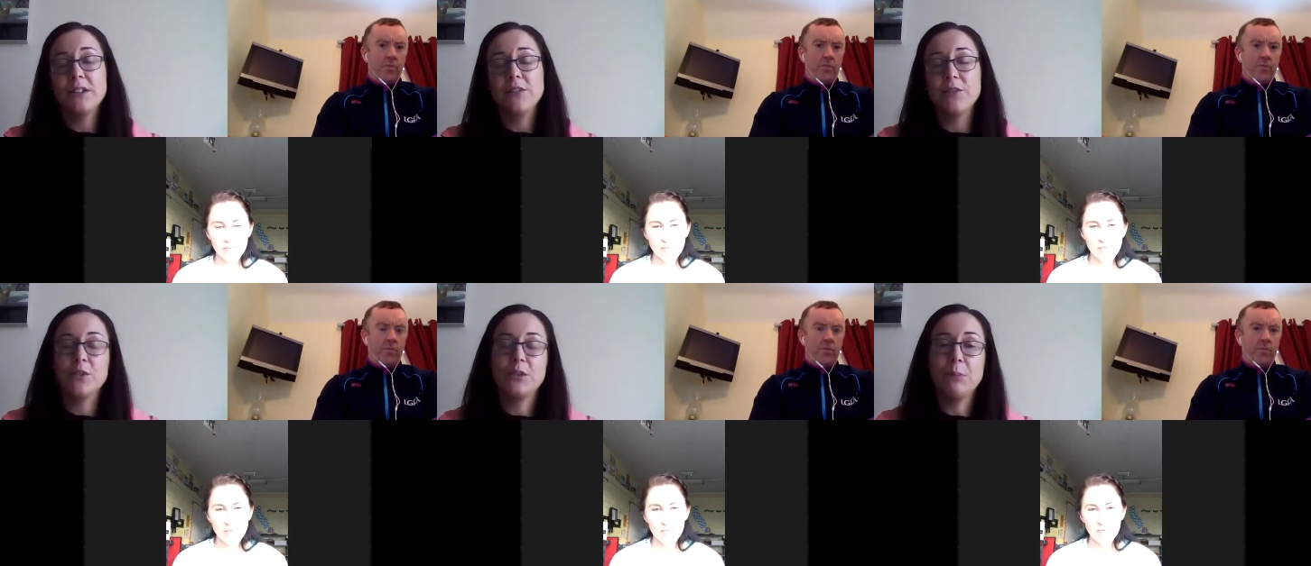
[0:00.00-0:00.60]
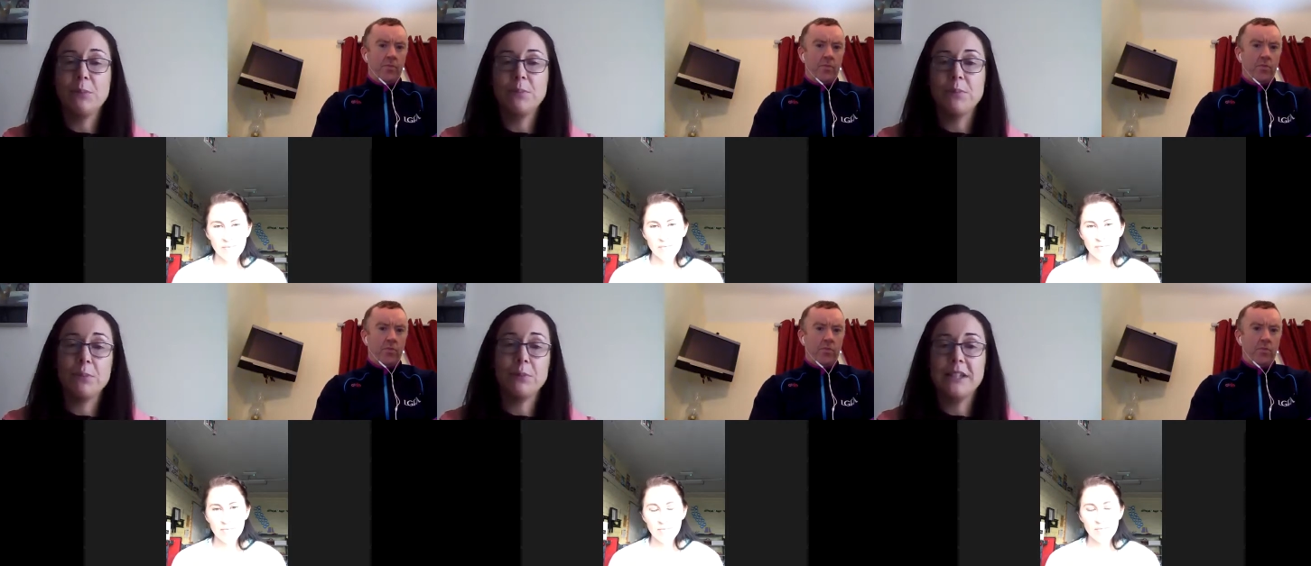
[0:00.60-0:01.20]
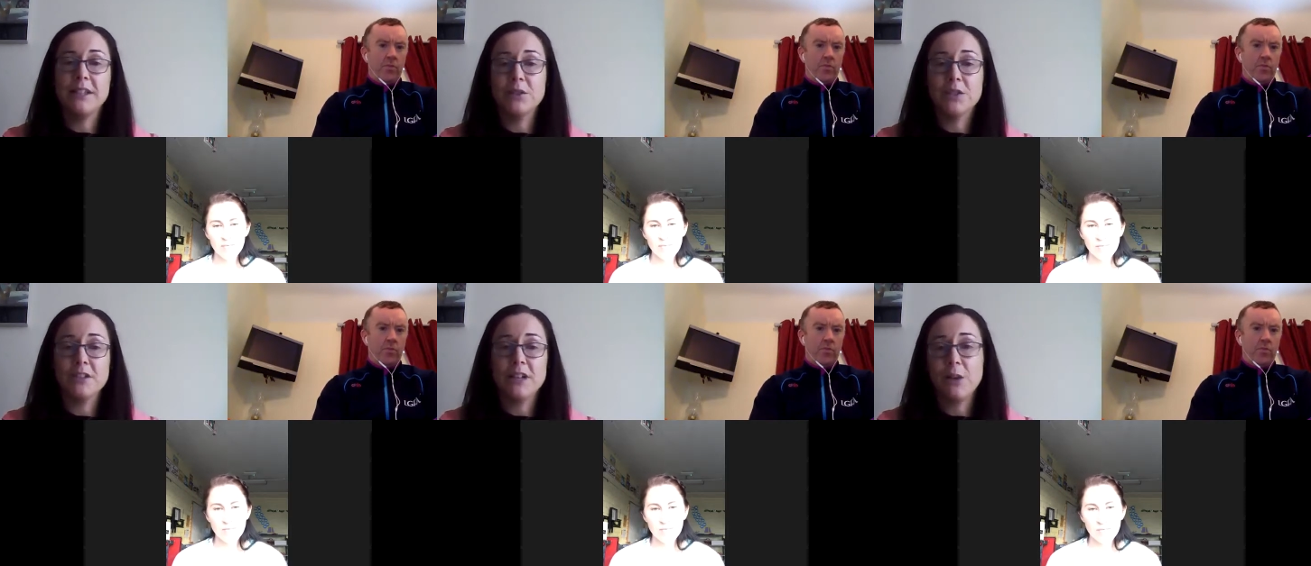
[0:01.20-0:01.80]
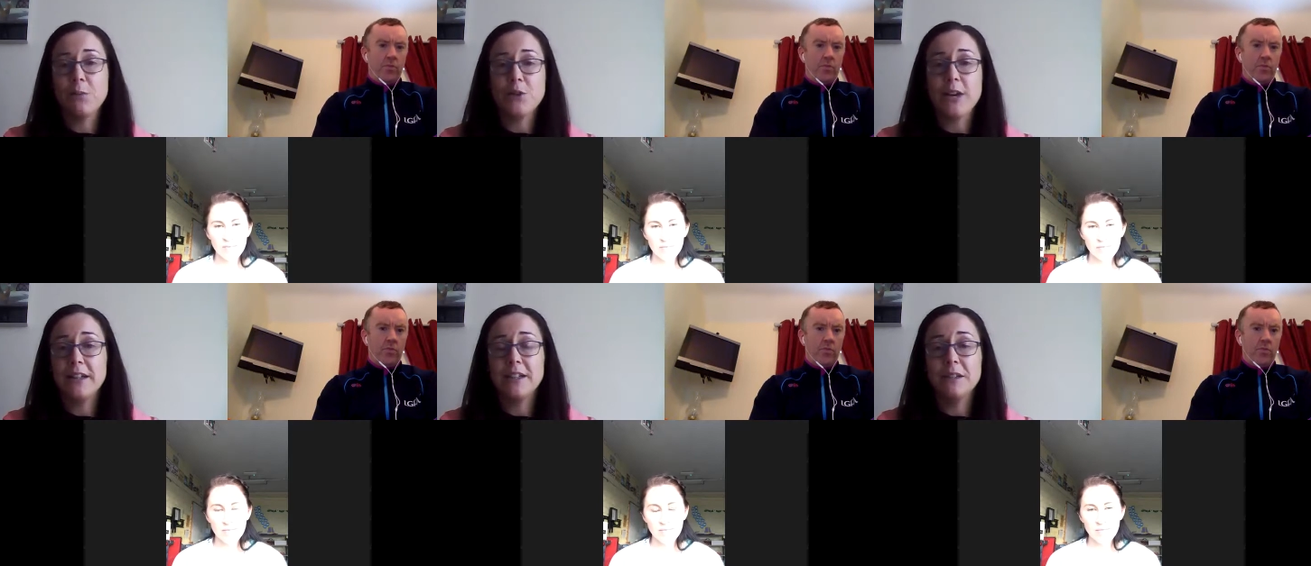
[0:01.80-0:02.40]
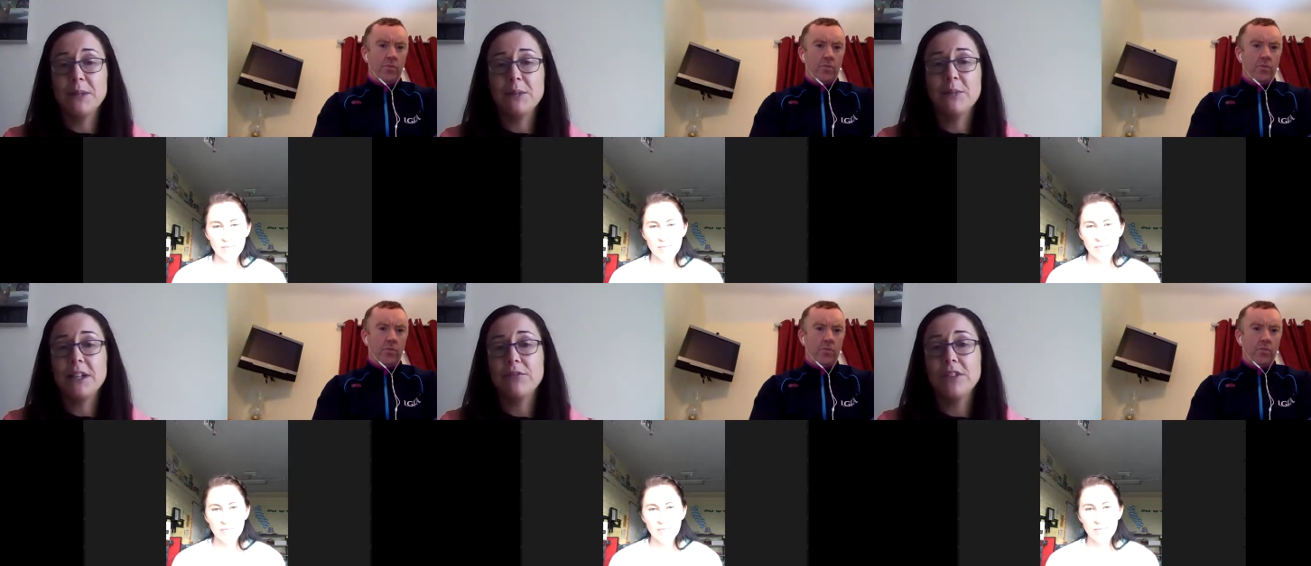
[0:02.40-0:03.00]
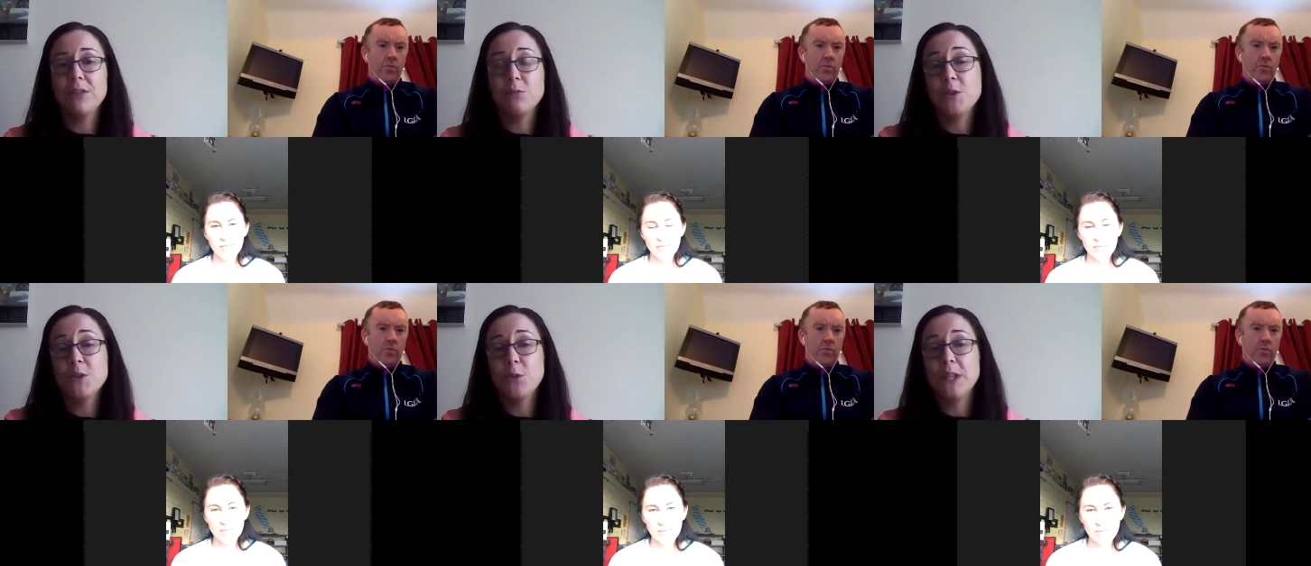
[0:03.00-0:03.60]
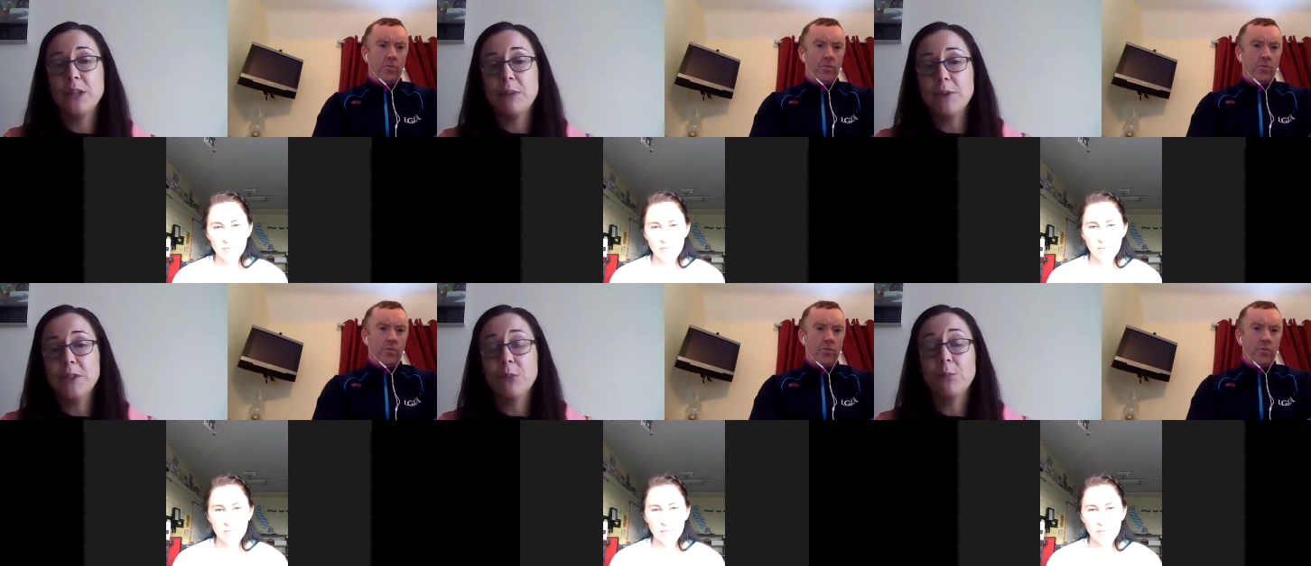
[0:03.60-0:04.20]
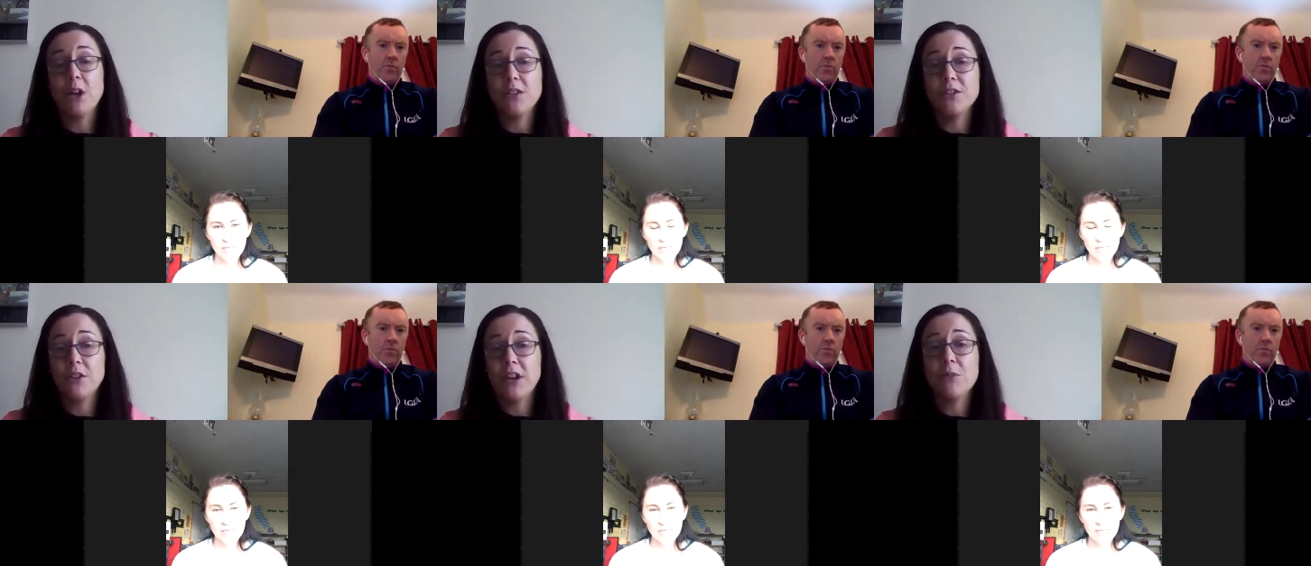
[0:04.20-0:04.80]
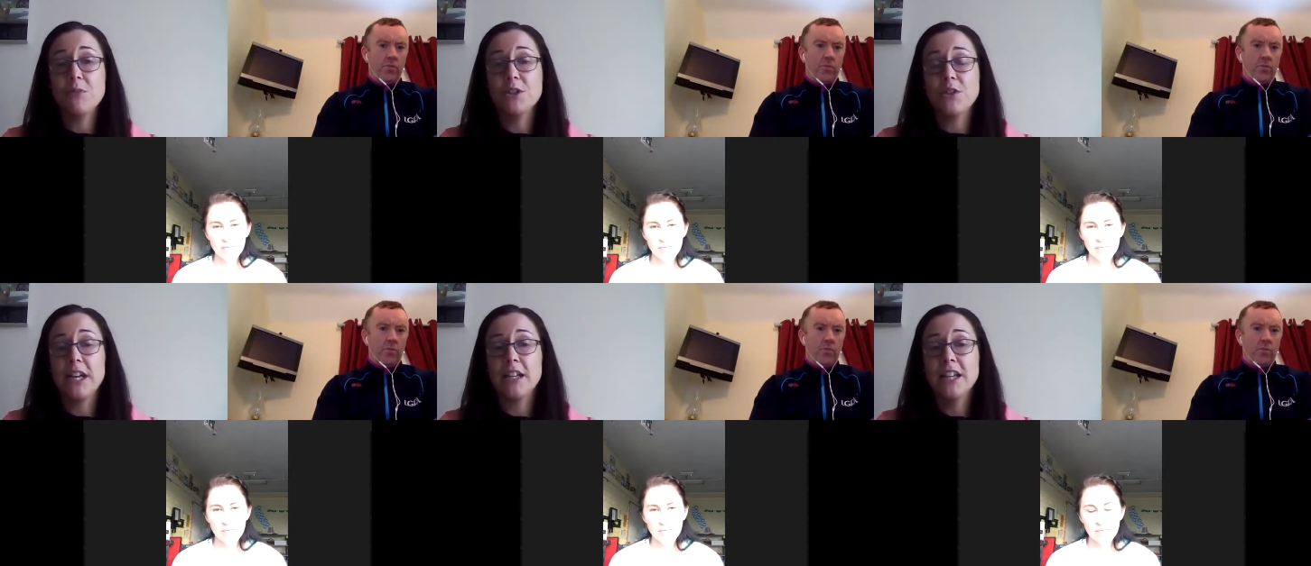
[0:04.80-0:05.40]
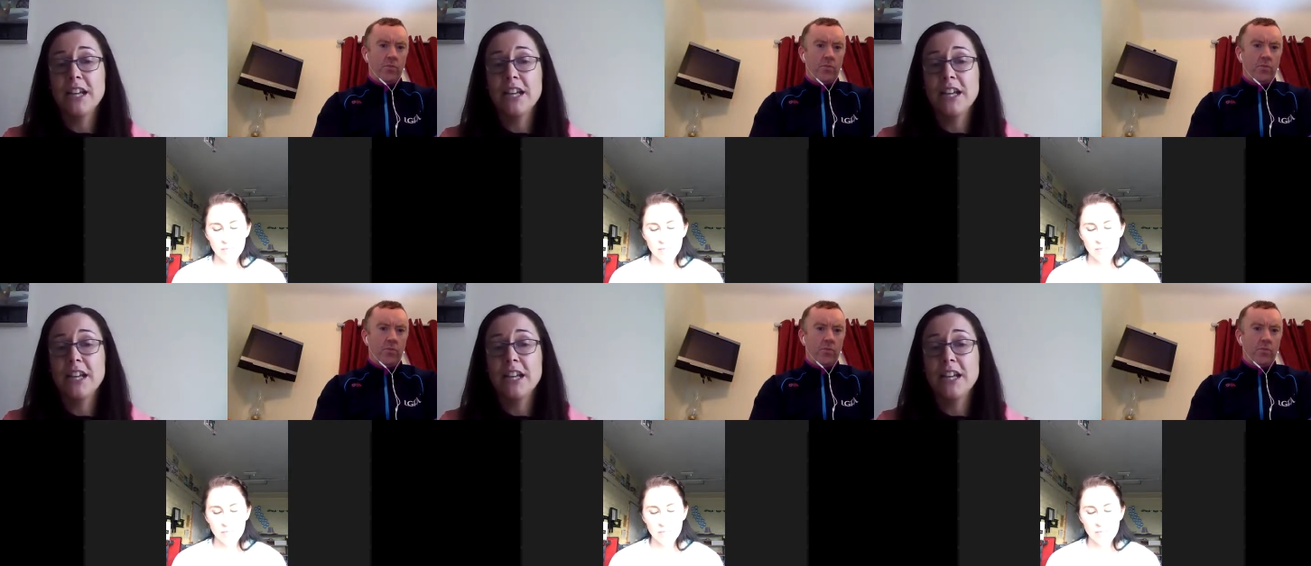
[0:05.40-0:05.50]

Speaker 1: if you're only popping in out of the club training maybe every once a week, maybe that because you're county training.